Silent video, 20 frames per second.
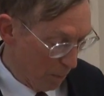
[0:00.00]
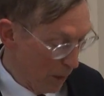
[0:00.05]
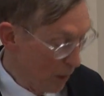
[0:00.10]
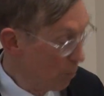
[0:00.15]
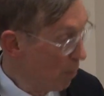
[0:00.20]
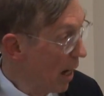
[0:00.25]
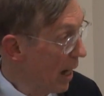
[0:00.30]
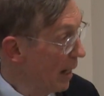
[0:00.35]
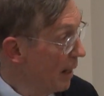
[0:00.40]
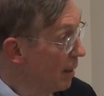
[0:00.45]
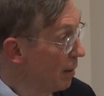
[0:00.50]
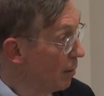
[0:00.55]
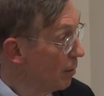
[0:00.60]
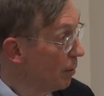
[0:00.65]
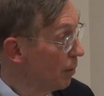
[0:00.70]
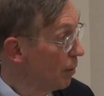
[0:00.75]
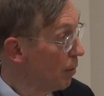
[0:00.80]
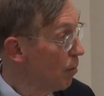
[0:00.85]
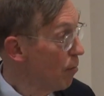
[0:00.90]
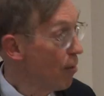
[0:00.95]
In my
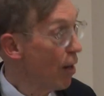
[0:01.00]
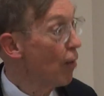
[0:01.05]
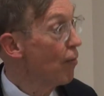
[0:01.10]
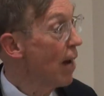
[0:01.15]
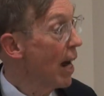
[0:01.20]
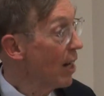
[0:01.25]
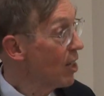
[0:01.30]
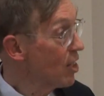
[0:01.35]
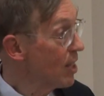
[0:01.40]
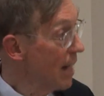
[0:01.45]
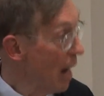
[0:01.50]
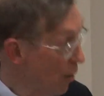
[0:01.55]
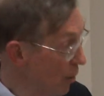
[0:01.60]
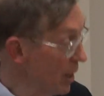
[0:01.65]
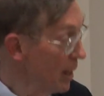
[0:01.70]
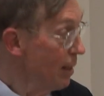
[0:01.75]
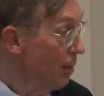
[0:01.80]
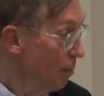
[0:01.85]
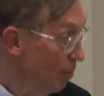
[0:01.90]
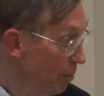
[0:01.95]
Fairfax
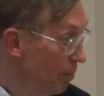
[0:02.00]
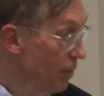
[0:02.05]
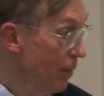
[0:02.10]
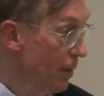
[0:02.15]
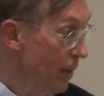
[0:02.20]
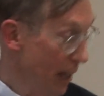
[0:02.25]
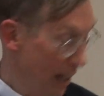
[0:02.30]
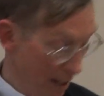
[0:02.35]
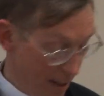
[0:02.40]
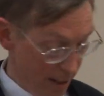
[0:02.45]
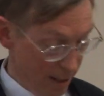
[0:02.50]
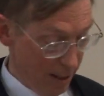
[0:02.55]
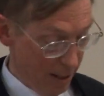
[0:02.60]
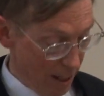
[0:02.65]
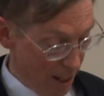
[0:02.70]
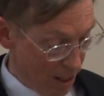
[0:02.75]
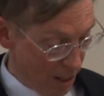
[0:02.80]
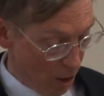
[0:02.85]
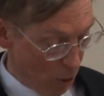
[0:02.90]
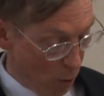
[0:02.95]
County, that
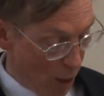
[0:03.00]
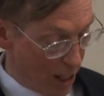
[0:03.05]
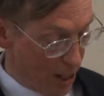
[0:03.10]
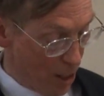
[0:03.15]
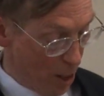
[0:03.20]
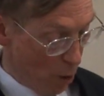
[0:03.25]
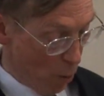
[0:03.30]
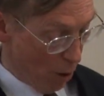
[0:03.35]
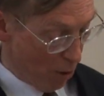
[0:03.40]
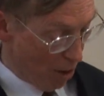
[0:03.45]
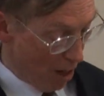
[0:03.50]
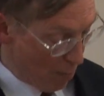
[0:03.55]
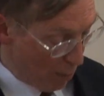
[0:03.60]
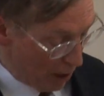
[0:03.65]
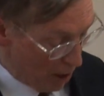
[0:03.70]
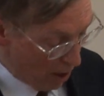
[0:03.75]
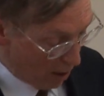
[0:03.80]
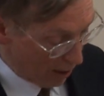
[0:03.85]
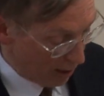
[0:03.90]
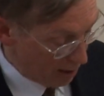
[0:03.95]
doesn't quite know whether I
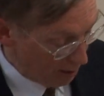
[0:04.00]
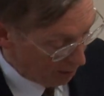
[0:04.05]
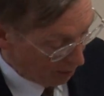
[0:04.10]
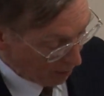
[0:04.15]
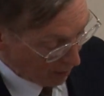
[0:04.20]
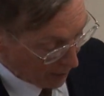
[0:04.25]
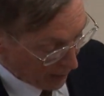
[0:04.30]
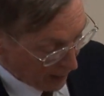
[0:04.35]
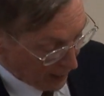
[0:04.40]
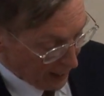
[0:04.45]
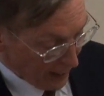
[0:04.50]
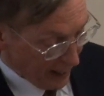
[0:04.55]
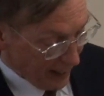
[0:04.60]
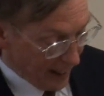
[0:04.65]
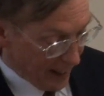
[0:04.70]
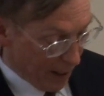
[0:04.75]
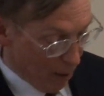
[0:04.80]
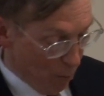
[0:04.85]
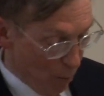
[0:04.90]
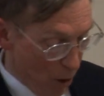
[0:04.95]
belong
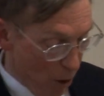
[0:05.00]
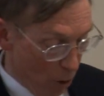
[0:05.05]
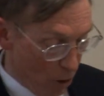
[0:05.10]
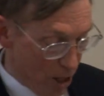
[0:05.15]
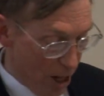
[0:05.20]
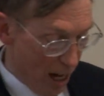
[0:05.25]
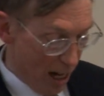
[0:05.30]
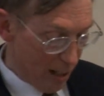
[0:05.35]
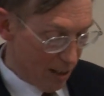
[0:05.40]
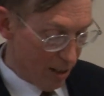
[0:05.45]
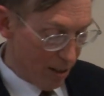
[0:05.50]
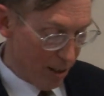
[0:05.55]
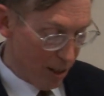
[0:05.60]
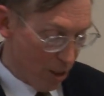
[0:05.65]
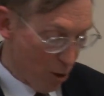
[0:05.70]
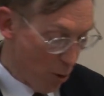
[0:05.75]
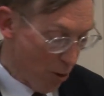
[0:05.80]
in or not, in